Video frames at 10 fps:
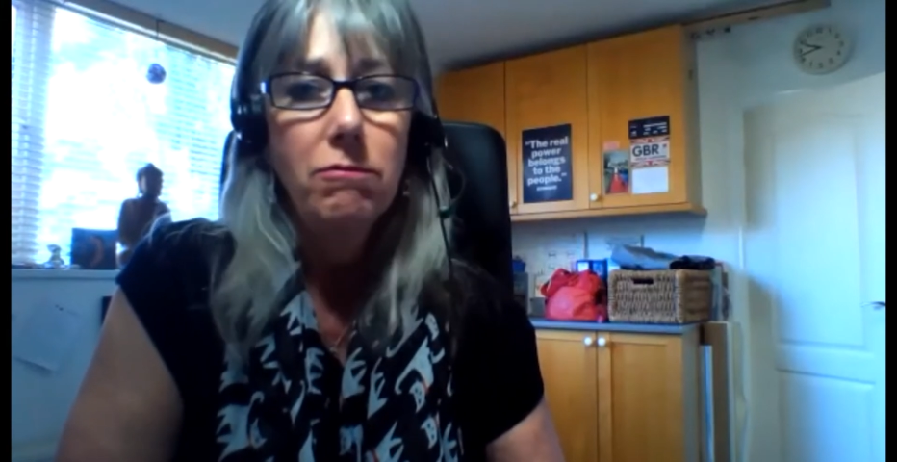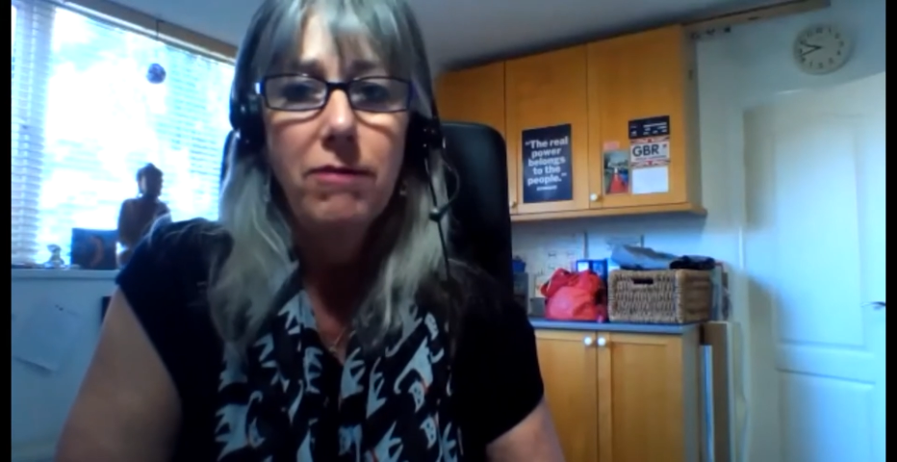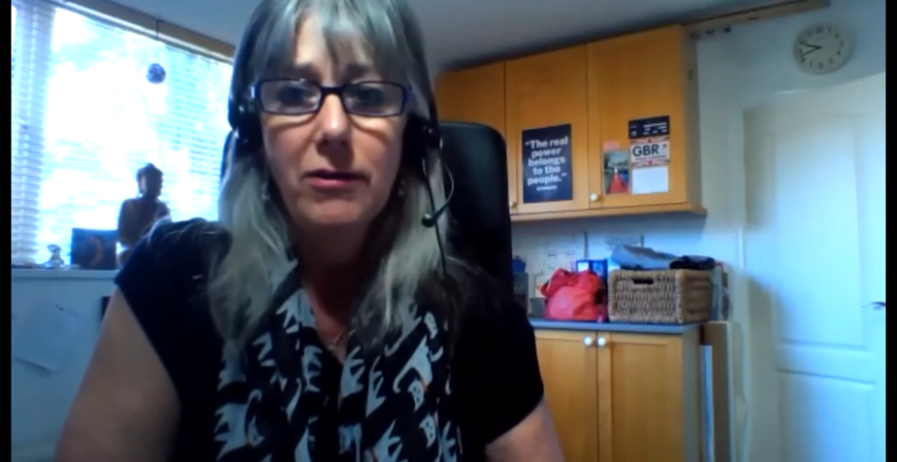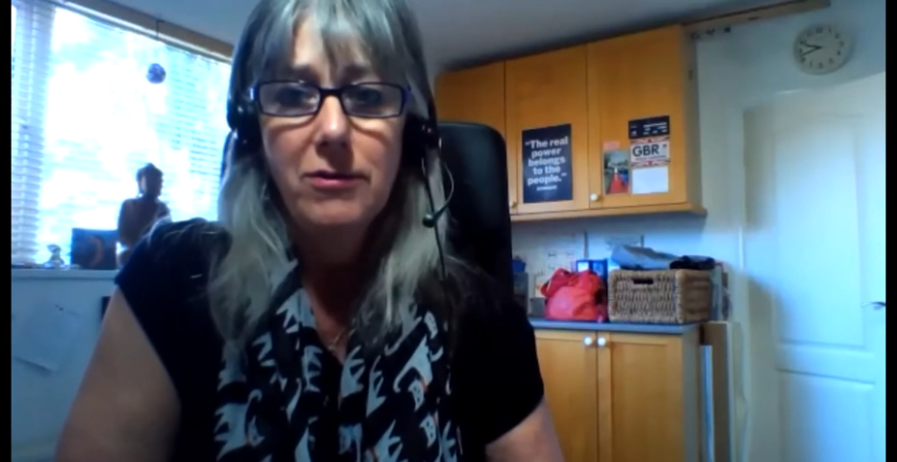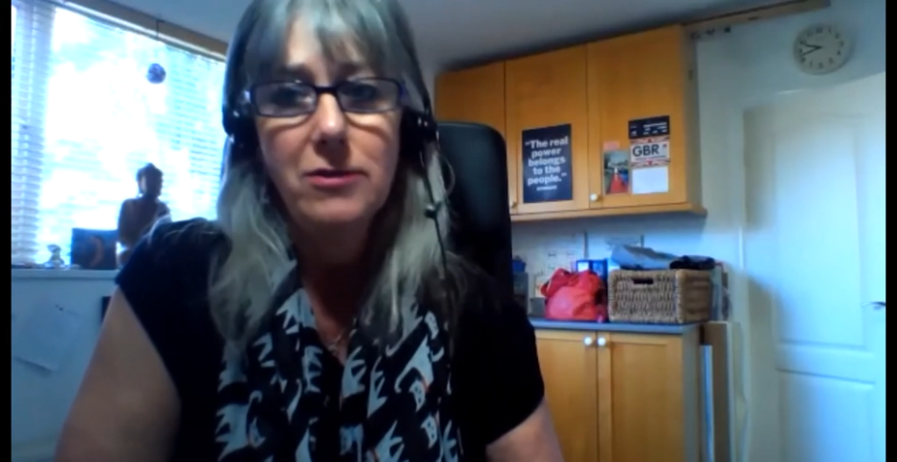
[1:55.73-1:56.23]

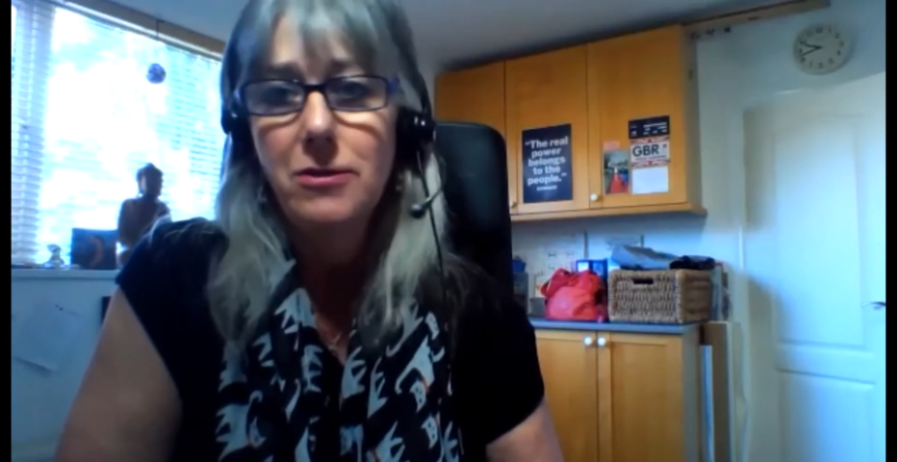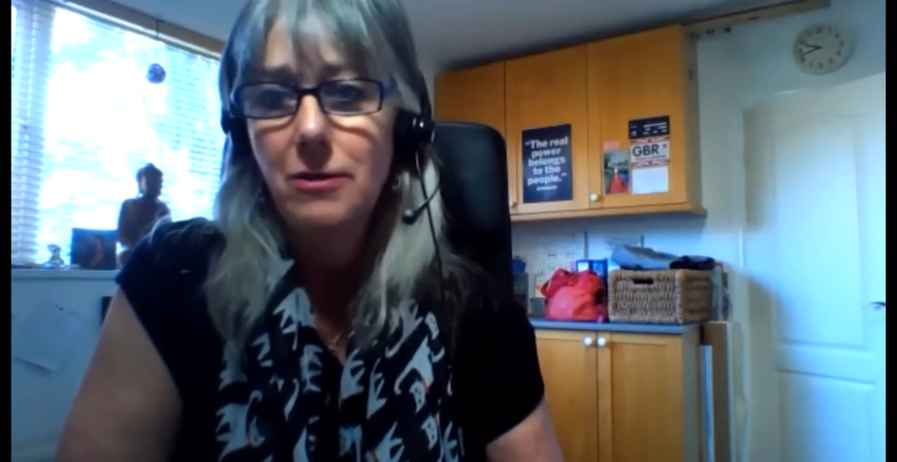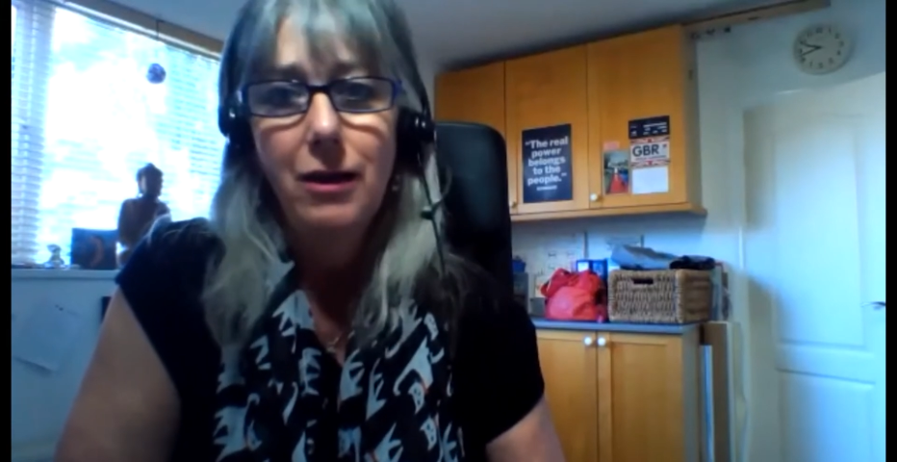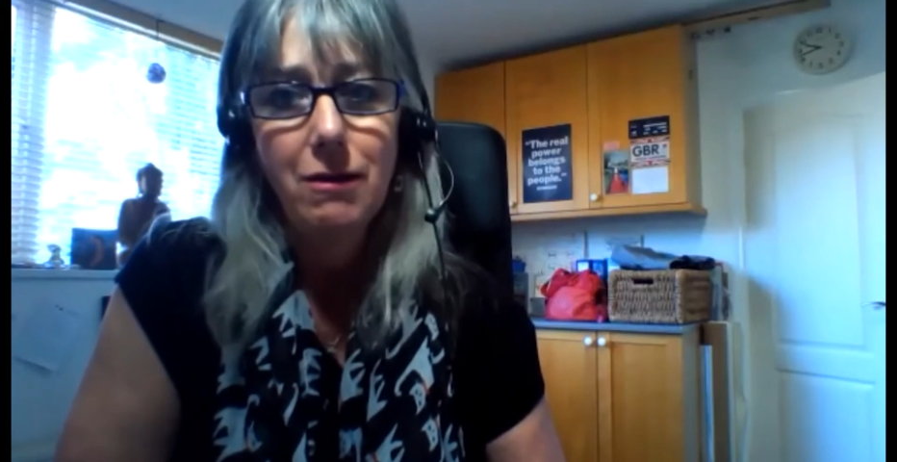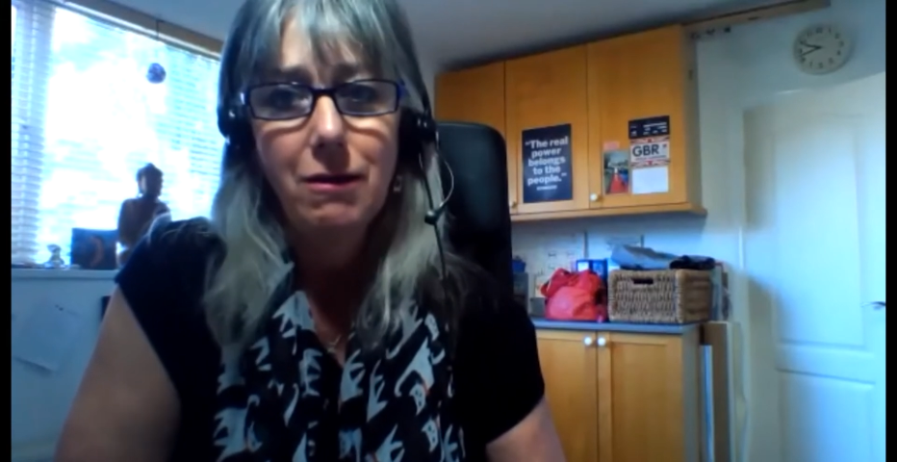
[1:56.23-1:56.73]

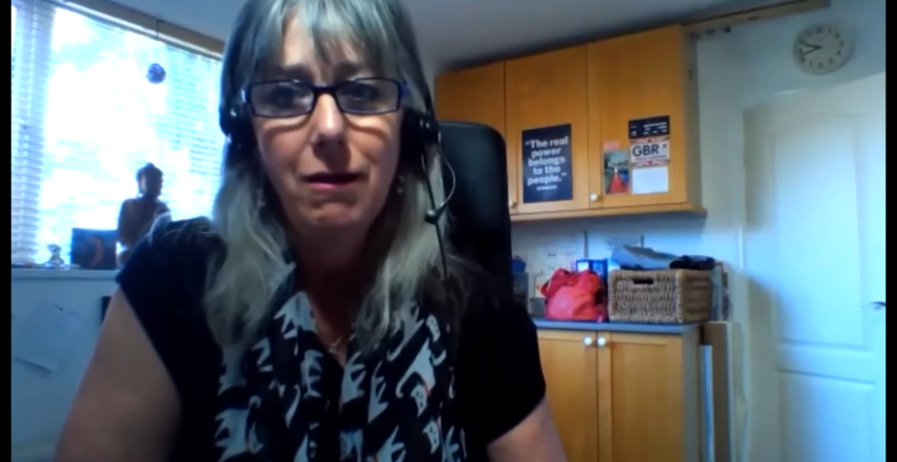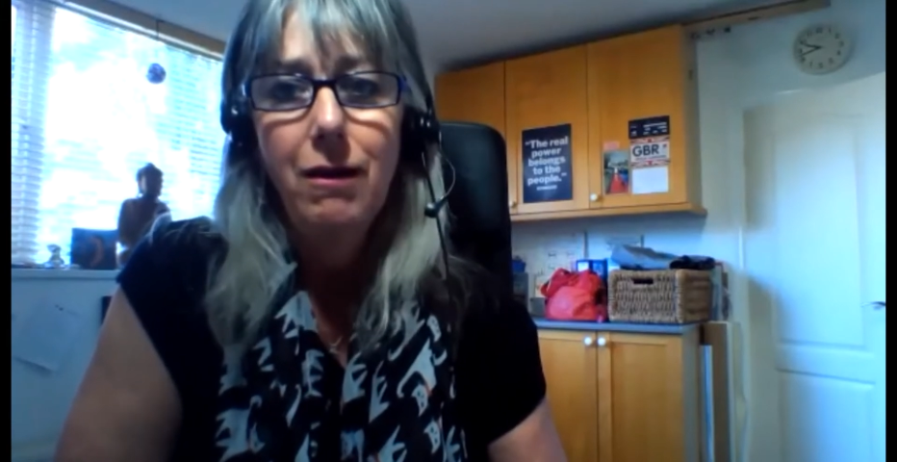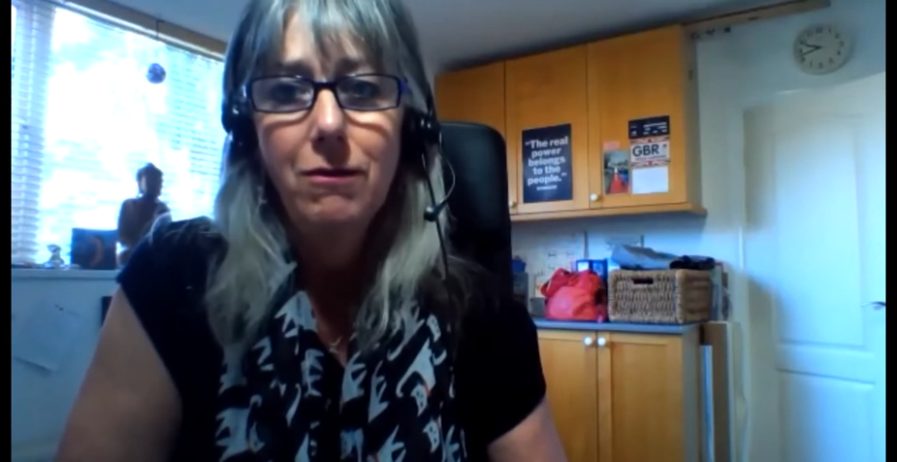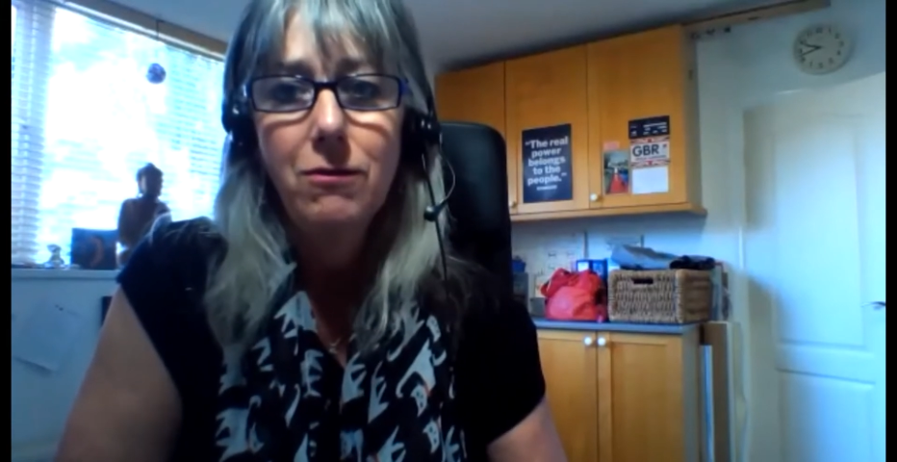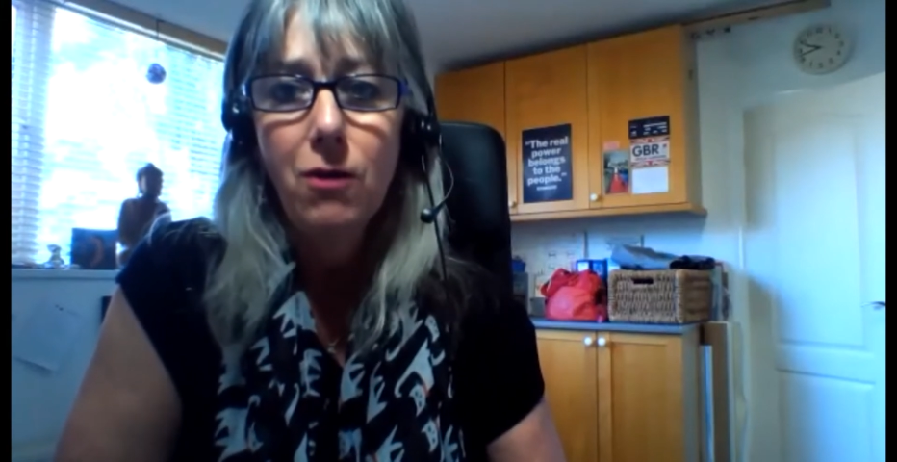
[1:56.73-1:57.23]
fantastic.
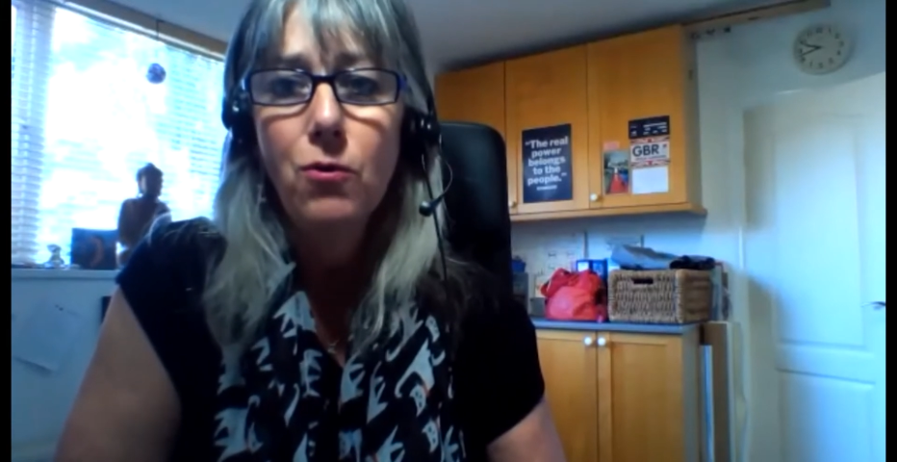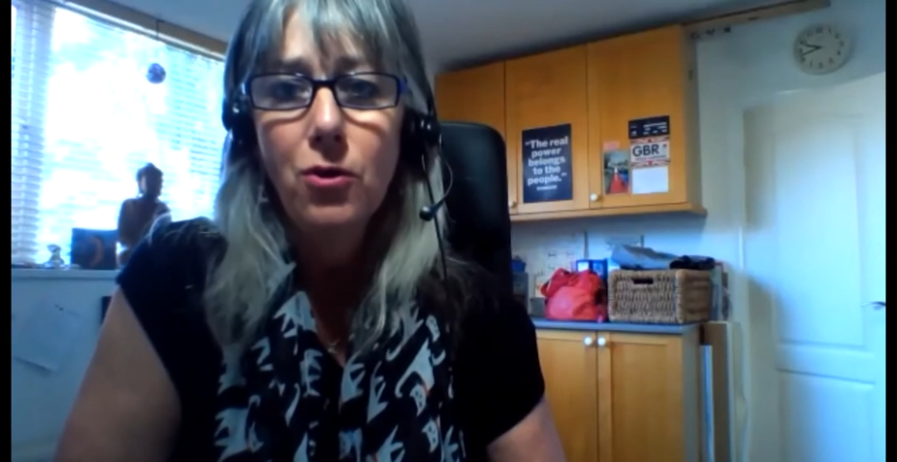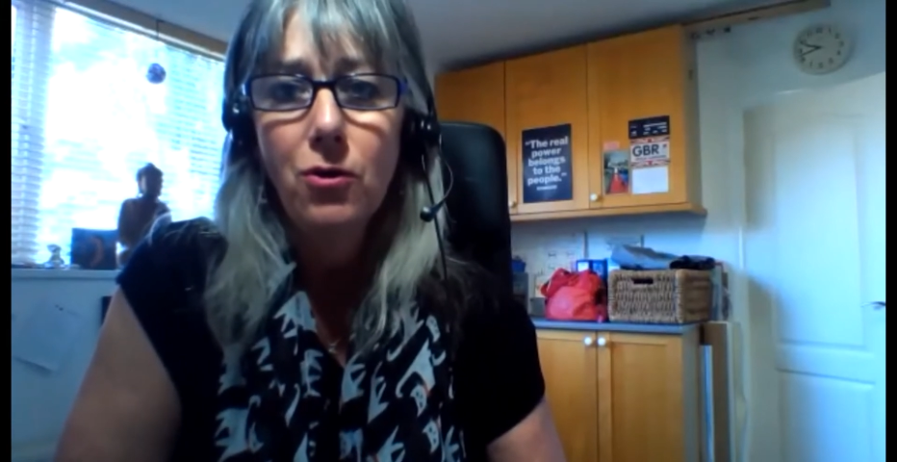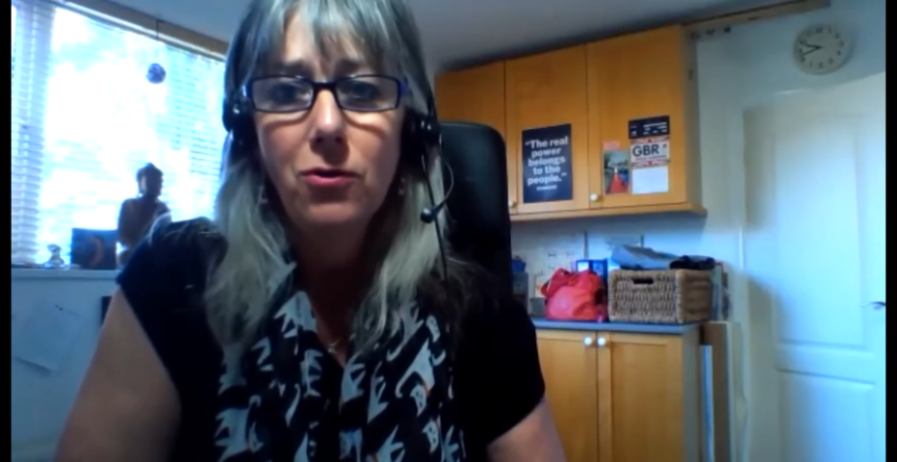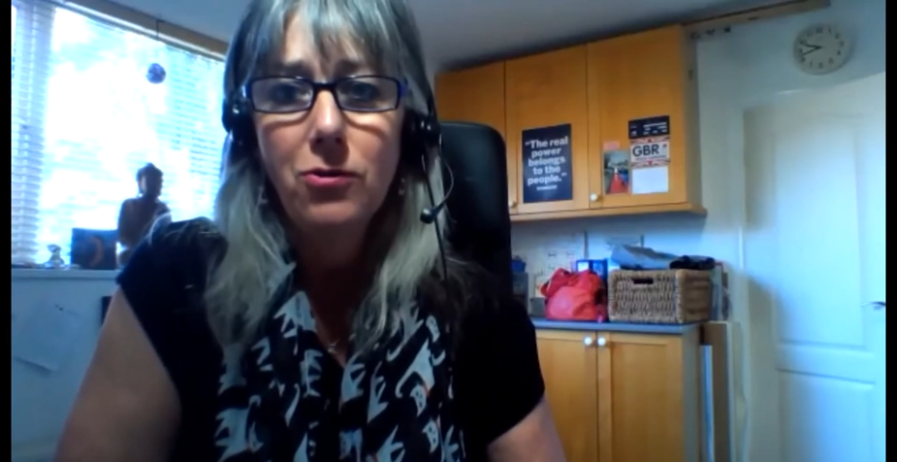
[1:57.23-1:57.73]
It's so
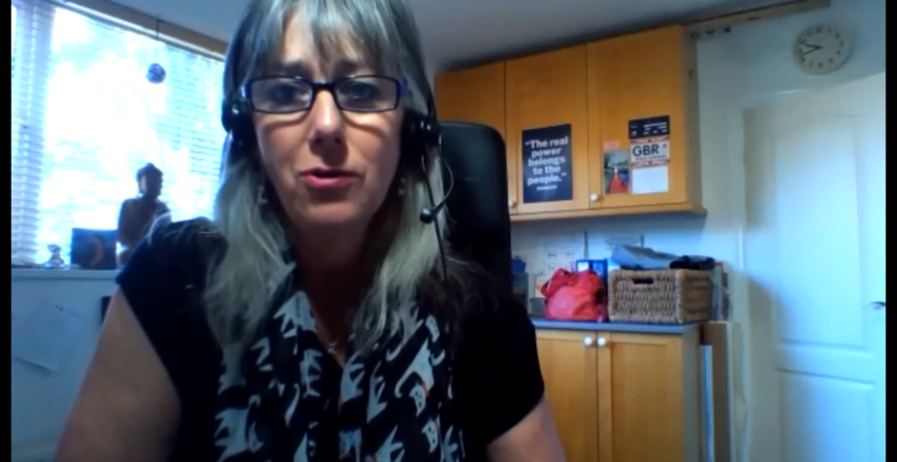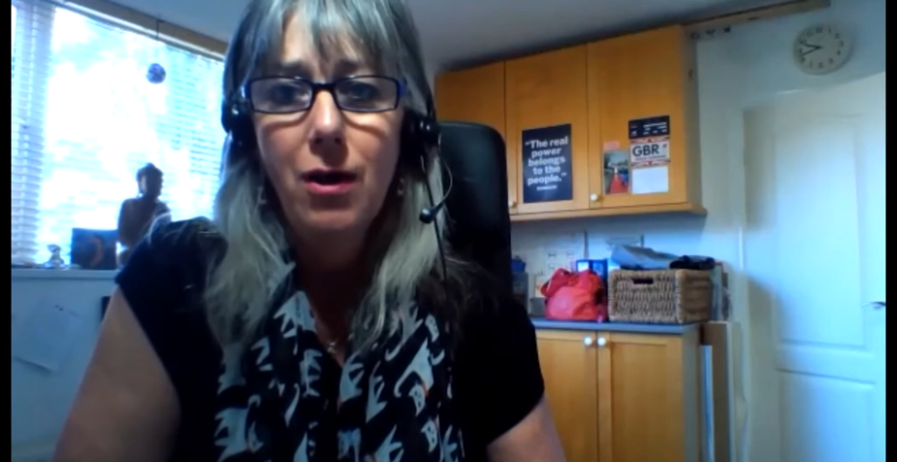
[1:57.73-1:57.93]
good.